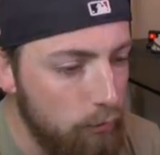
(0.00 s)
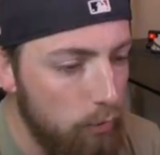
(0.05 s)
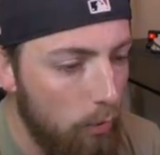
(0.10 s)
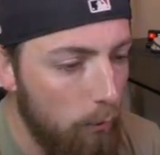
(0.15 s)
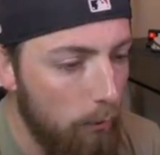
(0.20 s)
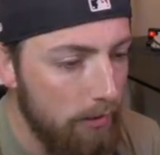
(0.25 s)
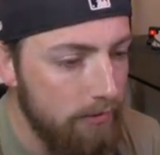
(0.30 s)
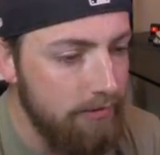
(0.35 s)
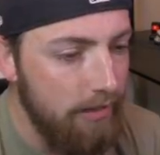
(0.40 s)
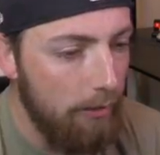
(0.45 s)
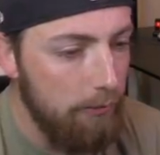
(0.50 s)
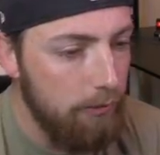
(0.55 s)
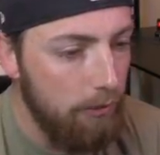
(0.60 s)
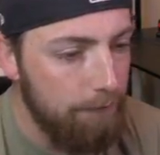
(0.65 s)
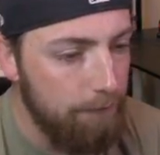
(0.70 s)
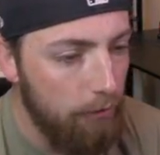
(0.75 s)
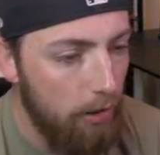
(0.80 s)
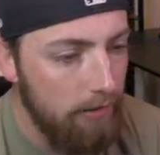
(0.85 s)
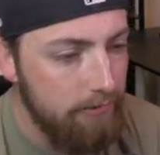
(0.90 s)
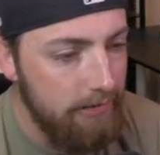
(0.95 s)
one works out good
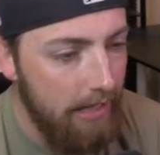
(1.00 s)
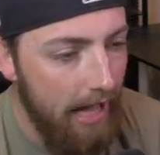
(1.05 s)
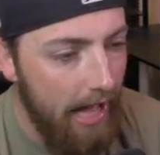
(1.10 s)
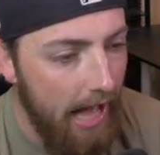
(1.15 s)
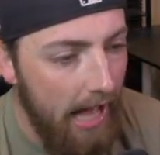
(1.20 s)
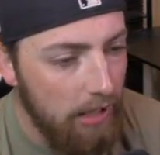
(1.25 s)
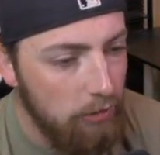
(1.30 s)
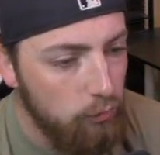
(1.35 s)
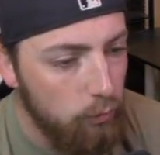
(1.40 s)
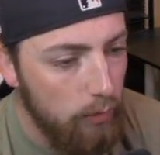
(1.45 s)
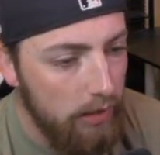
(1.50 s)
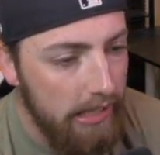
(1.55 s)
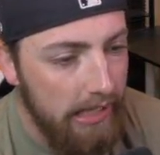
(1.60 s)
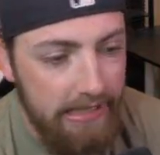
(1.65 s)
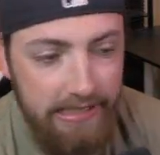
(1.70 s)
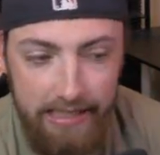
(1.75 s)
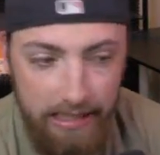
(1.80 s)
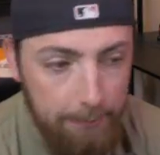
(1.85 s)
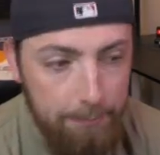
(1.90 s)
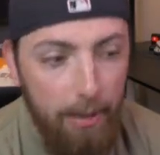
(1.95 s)
for us as we
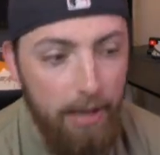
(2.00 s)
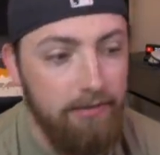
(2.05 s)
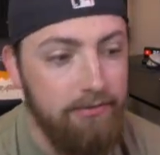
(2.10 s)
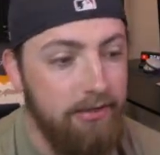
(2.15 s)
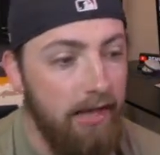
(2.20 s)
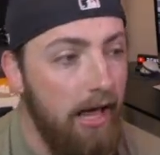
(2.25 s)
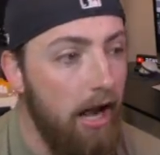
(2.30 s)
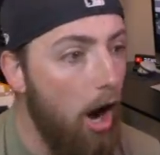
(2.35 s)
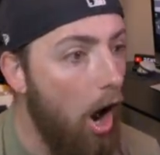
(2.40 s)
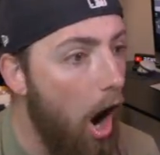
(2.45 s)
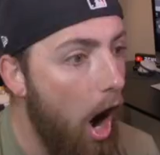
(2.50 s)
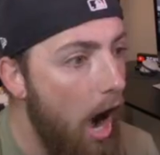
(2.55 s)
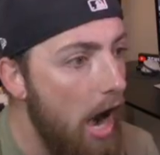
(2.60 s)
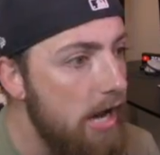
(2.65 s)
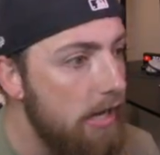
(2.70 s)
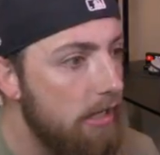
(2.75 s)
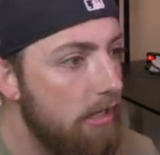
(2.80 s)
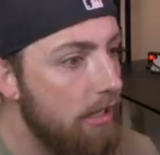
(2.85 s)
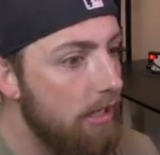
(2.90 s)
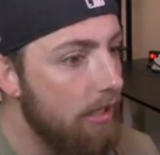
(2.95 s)
get a base hit. All right,
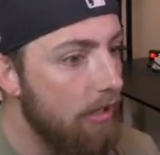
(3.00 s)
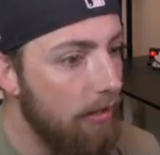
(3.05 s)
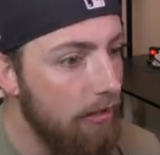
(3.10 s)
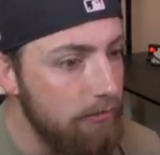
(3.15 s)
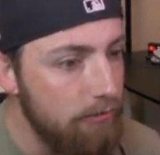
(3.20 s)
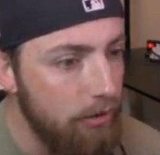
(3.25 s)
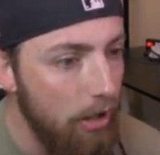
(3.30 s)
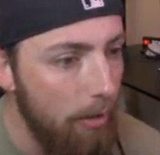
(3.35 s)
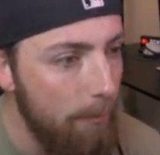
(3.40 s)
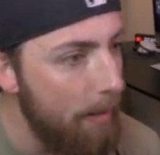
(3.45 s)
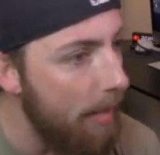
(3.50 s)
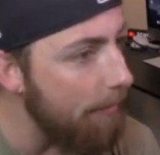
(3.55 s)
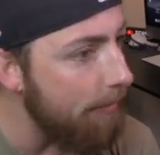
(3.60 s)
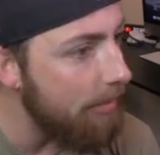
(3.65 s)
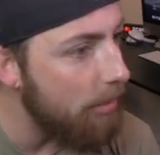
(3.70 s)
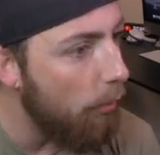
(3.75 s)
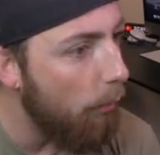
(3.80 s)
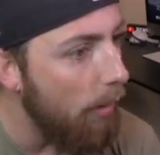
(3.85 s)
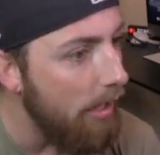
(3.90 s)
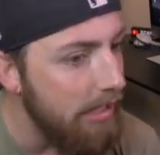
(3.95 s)
let's go, baby.
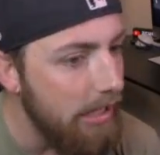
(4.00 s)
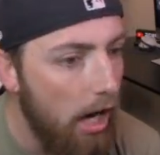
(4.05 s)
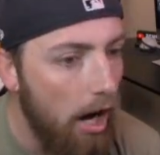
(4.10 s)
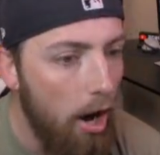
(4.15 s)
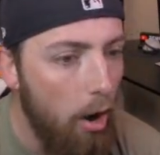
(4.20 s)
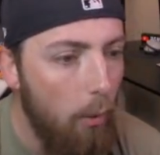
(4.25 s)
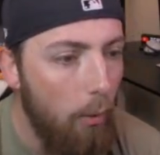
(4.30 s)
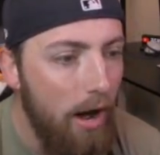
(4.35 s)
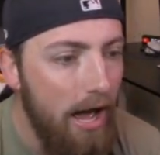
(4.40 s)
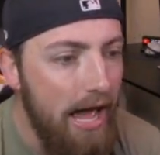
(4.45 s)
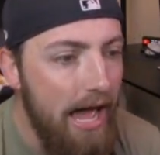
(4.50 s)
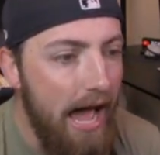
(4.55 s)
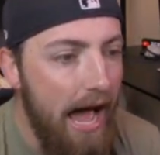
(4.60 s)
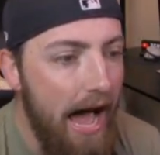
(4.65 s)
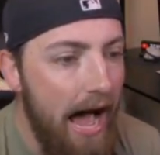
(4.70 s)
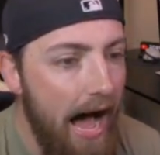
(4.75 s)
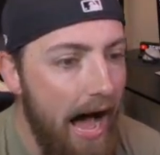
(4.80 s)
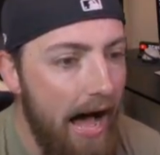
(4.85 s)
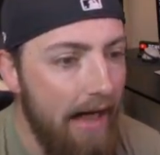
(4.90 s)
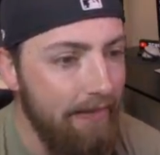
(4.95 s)
Can we go
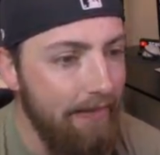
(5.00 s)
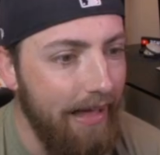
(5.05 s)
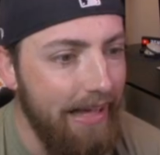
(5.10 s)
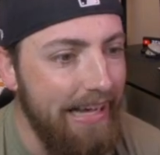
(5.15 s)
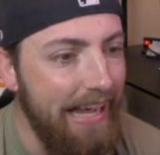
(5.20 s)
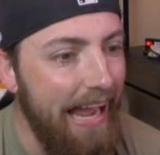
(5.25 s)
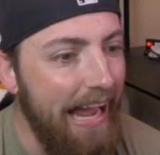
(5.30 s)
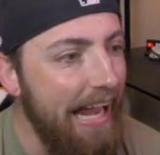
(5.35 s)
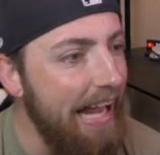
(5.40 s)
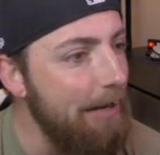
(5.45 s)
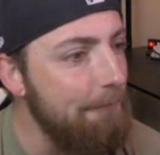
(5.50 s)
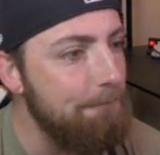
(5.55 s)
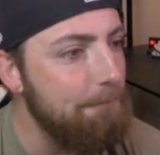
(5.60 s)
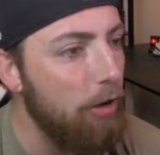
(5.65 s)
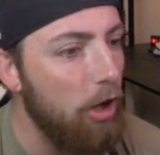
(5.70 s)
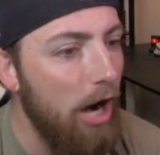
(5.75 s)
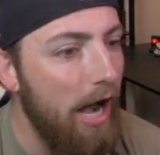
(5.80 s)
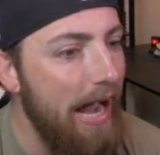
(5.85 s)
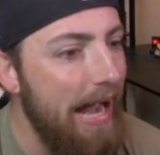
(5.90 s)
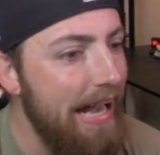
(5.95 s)
like 8
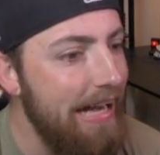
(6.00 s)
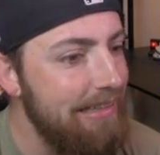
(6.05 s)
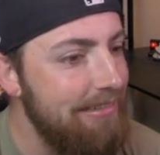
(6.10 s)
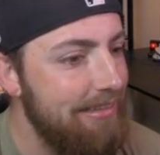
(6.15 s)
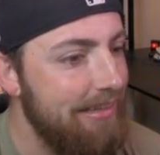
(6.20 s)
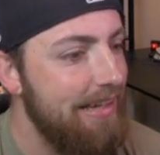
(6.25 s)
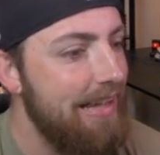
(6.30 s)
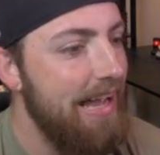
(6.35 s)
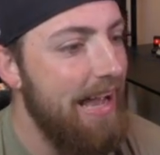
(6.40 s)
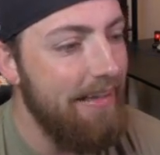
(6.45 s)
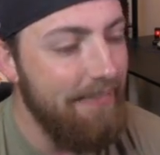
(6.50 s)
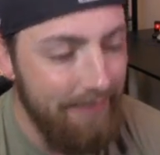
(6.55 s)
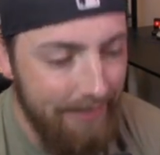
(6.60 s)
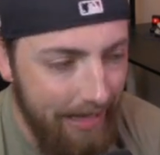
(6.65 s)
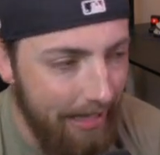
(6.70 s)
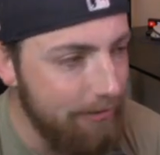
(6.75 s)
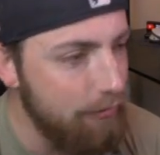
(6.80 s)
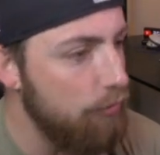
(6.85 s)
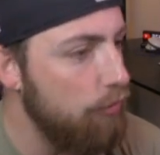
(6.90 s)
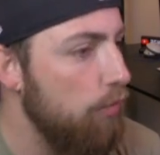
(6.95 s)
for 8 in the
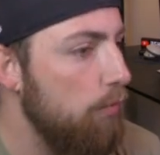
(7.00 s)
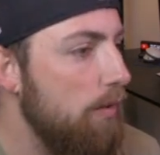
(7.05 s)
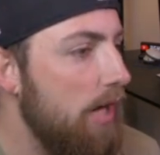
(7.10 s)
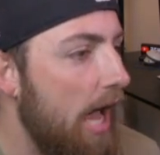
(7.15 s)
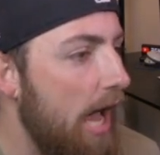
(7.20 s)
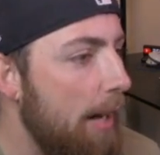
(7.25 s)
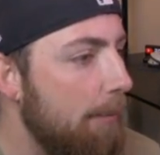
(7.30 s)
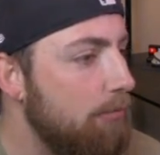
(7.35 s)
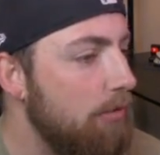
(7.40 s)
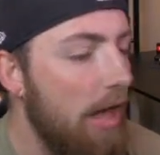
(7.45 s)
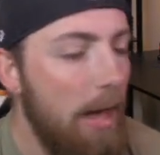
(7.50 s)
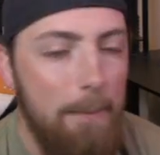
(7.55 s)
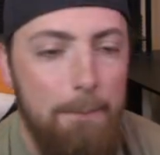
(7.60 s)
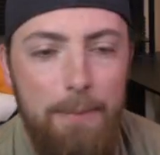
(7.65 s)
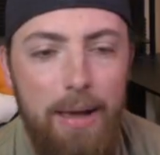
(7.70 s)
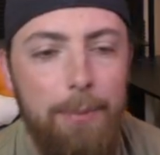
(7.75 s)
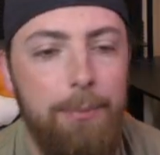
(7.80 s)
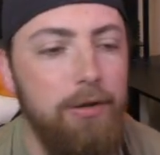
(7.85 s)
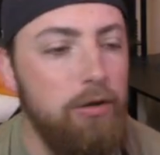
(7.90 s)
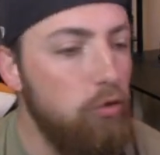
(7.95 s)
next 2 games,
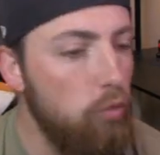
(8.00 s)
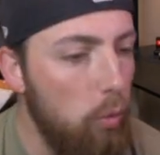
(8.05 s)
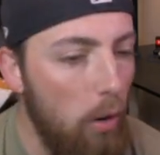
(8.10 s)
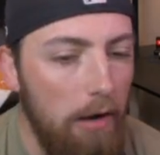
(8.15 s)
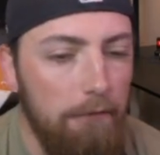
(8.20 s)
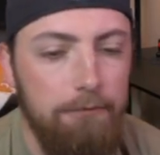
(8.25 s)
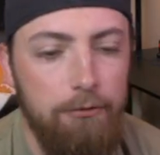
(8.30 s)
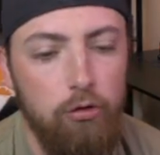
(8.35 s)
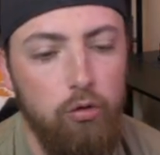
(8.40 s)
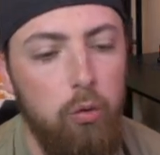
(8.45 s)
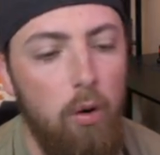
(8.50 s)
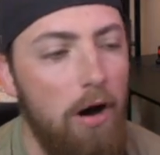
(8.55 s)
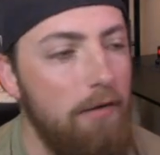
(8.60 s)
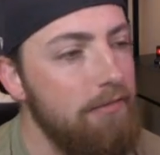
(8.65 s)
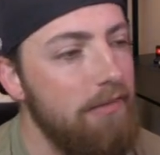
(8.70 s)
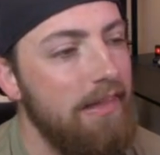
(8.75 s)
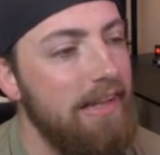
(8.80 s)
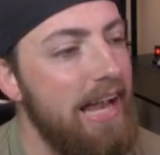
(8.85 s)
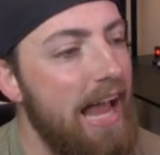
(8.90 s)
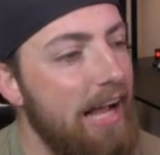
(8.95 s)
maybe 12 for 12
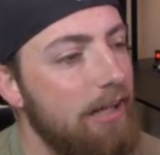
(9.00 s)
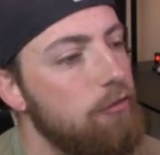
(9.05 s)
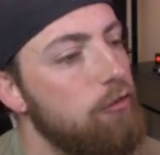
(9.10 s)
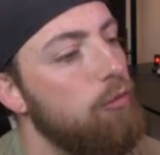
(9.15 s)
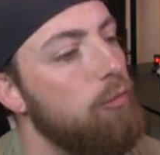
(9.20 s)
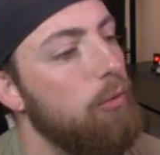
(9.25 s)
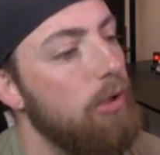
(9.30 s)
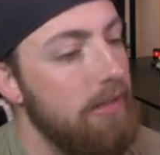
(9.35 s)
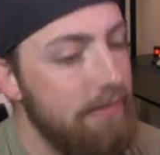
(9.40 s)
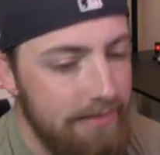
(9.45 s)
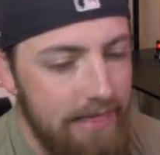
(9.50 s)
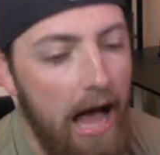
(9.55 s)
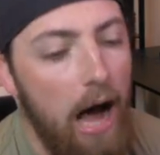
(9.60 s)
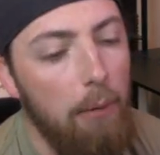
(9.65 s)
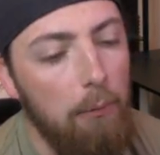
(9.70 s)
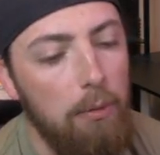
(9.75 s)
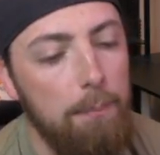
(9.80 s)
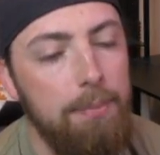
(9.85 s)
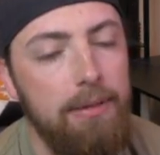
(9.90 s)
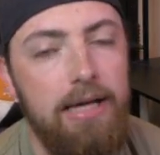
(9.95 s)
in the next 3.
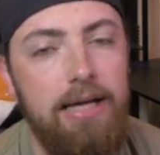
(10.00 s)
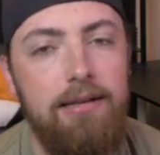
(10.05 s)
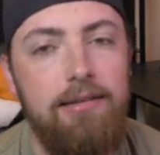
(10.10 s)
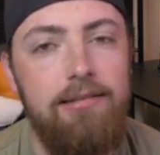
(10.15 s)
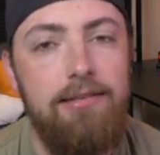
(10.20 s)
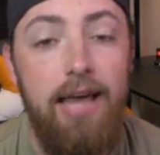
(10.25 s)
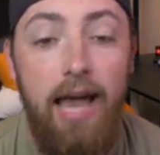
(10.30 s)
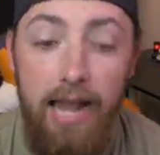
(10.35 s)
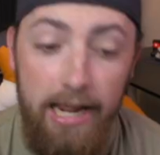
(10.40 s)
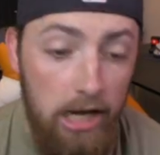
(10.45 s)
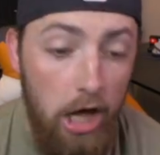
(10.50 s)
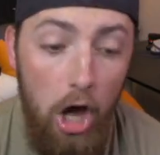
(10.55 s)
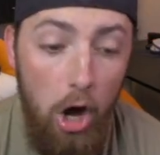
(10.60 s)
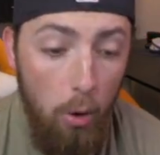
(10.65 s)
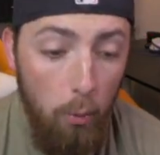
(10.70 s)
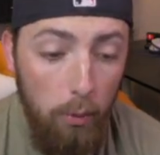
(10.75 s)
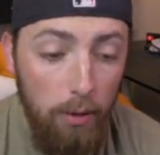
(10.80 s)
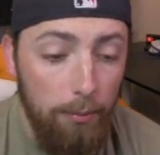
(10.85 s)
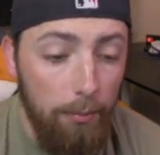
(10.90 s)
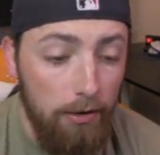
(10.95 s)
That would be insane.
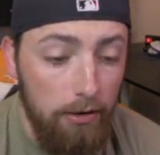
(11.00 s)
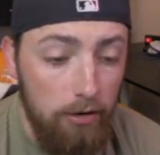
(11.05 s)
We were